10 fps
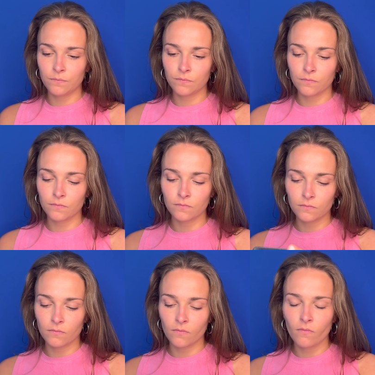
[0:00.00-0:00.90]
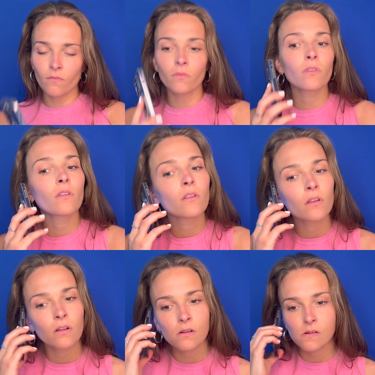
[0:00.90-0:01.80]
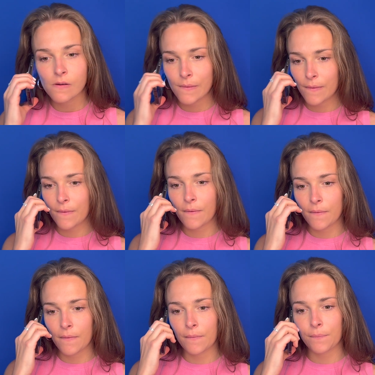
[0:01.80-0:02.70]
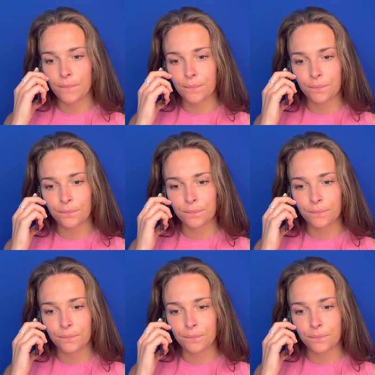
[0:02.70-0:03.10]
[no speech]